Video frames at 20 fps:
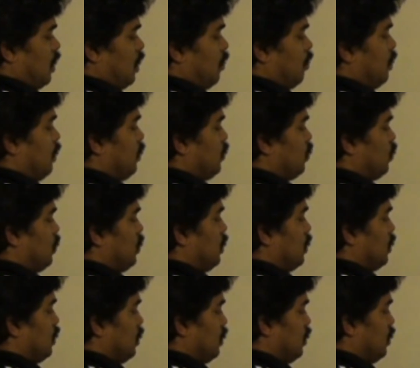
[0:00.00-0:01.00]
k plus
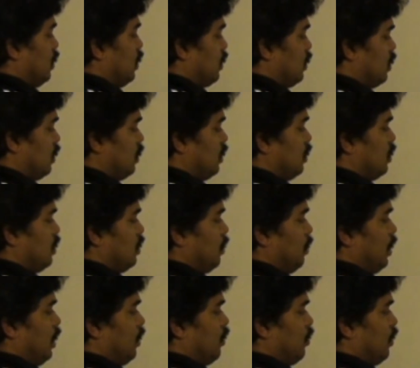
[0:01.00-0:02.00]
1, this is
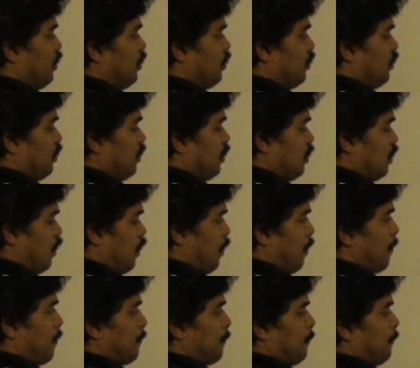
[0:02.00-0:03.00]
the matrix.
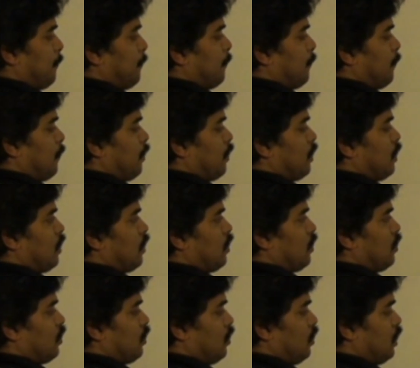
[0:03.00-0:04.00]

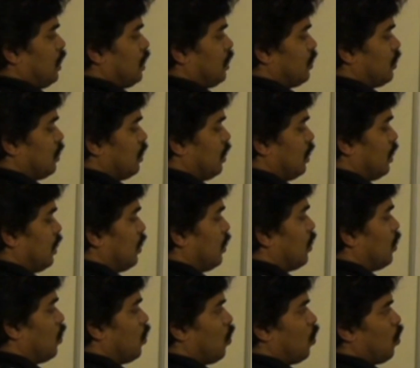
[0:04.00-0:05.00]
So we can say
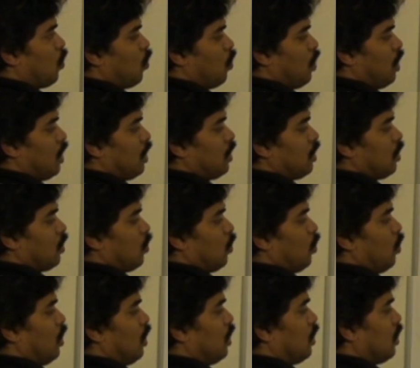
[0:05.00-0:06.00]
1,
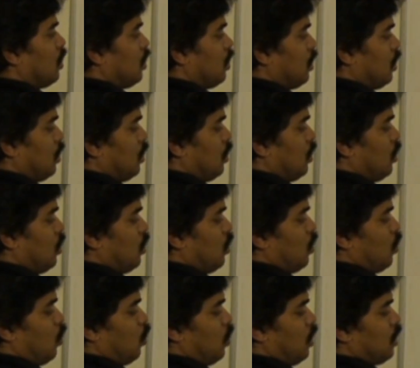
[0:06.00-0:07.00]
1,
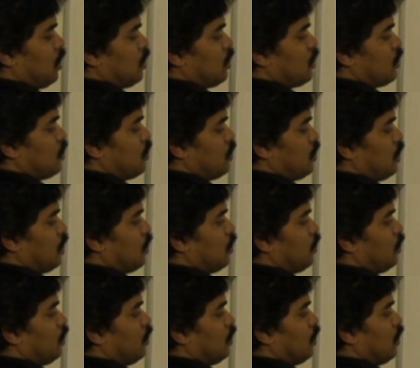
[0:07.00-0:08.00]
1,
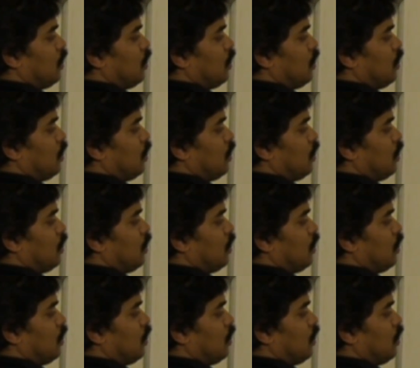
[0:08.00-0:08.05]
0,